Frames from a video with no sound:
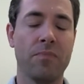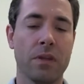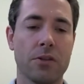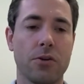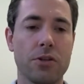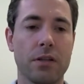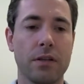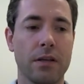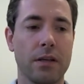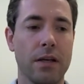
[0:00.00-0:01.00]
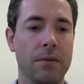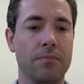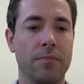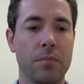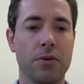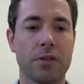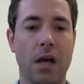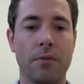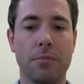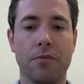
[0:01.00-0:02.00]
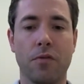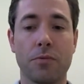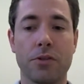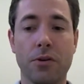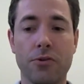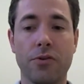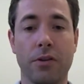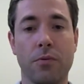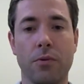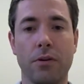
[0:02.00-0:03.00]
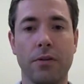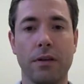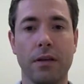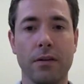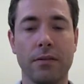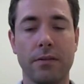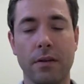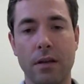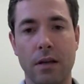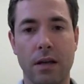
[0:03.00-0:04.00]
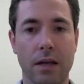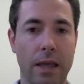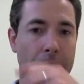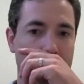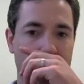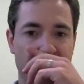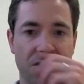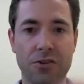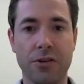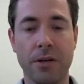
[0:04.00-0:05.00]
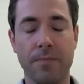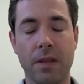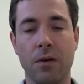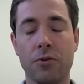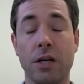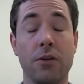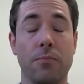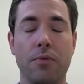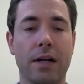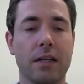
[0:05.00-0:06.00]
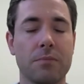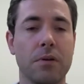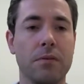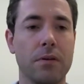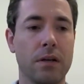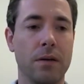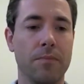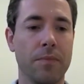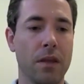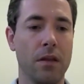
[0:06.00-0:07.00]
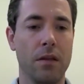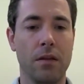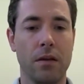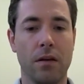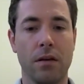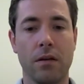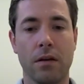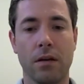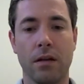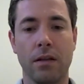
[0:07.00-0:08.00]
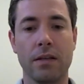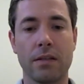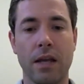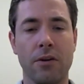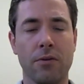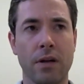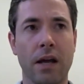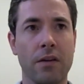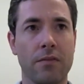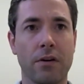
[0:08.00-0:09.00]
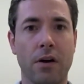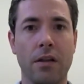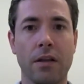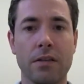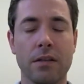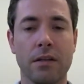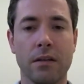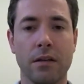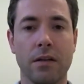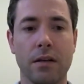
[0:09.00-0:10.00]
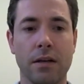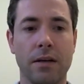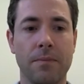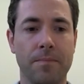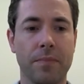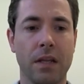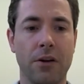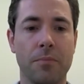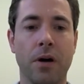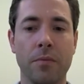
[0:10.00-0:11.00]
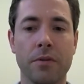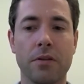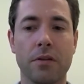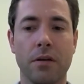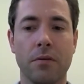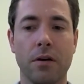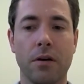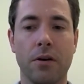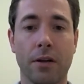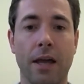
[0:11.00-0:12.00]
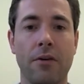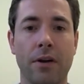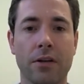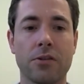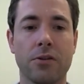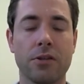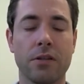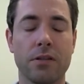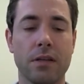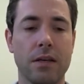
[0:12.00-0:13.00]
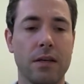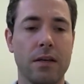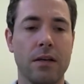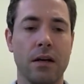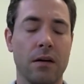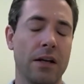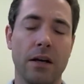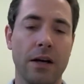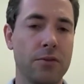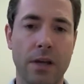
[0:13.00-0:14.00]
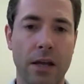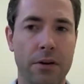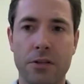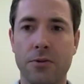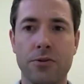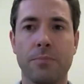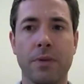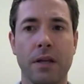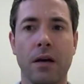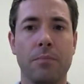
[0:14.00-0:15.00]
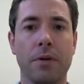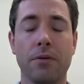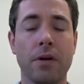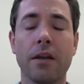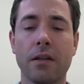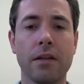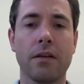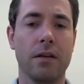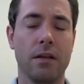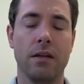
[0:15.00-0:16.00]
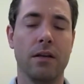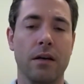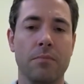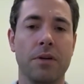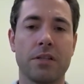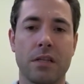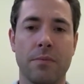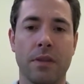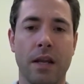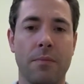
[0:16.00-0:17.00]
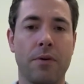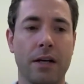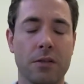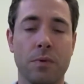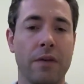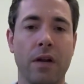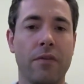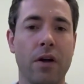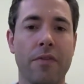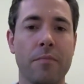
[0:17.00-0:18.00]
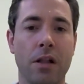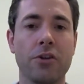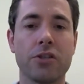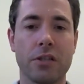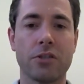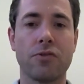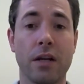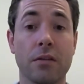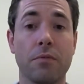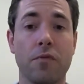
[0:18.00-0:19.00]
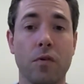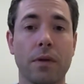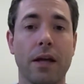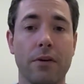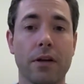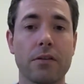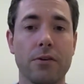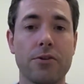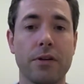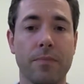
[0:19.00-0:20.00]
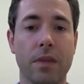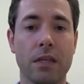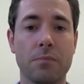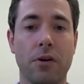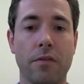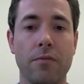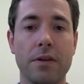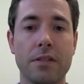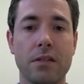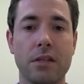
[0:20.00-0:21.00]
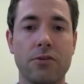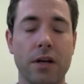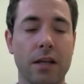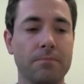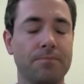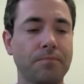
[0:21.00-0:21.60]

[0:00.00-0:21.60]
Surgically, the most commonly performed surgery in the world is cataract surgery, which I don't practice, but at least 8 or 9 of our colleagues in our department are cataract surgeons. I do cataract surgery periodically, but it's not something that I practice. But every ophthalmologist is trained to perform cataract surgery as part of the residency training.